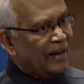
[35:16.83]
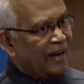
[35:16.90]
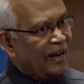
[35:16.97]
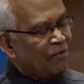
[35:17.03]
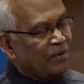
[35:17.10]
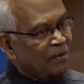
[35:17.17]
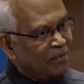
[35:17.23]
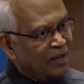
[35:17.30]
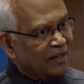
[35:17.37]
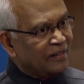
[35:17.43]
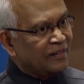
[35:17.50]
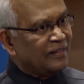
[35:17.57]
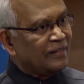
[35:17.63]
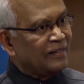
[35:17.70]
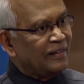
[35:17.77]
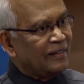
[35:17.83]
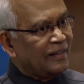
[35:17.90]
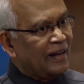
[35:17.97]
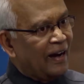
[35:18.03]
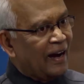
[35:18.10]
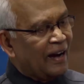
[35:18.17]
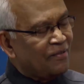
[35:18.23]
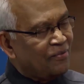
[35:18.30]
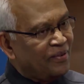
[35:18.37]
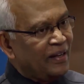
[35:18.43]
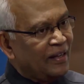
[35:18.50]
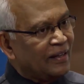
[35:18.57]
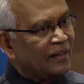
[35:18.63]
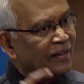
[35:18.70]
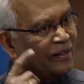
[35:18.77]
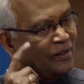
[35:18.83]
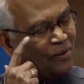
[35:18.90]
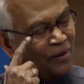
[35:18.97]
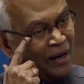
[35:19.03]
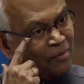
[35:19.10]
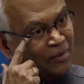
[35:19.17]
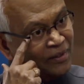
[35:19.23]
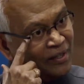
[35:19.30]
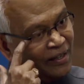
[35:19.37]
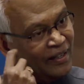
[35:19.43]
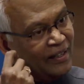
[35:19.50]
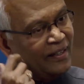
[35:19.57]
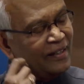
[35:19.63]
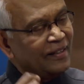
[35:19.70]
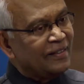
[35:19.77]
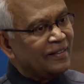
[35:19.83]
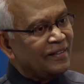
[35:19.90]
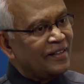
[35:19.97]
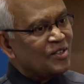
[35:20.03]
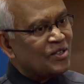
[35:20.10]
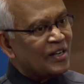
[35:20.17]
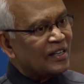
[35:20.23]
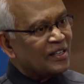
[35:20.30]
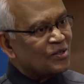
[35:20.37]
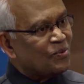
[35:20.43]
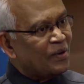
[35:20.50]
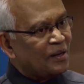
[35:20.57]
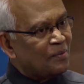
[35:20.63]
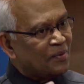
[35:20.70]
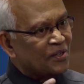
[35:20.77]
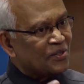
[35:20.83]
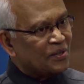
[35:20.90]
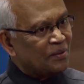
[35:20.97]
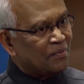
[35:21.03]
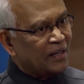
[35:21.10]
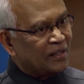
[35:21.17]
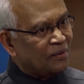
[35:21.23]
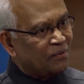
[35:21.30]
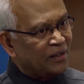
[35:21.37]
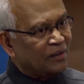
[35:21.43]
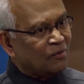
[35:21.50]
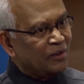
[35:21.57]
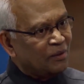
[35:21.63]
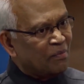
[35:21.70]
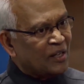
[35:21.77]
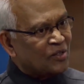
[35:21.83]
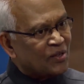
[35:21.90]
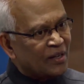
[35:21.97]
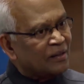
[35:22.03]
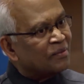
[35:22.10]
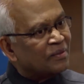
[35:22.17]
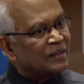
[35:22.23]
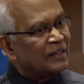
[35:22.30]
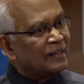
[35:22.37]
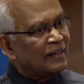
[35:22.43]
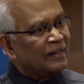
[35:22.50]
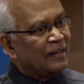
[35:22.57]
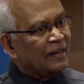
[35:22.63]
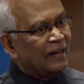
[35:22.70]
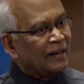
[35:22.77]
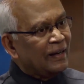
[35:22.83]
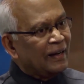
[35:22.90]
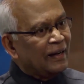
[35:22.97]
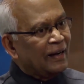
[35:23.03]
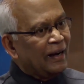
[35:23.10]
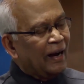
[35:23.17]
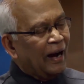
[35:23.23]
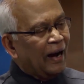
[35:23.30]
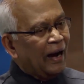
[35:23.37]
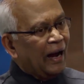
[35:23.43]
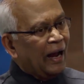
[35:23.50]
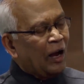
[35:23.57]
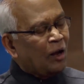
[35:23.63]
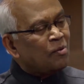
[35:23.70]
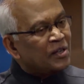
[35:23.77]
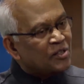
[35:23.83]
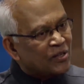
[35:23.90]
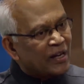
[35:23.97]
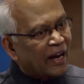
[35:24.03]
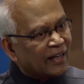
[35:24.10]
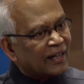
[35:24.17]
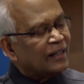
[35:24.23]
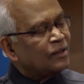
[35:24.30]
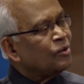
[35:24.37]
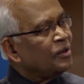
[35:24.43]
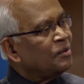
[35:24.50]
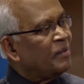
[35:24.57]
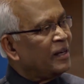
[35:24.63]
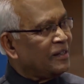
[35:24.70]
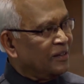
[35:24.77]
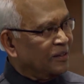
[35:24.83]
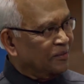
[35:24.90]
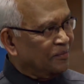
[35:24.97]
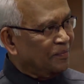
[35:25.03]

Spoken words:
every minute I feel, I'm a thoroughly dissatisfied person, by the way, with myself. I always say I can do it better,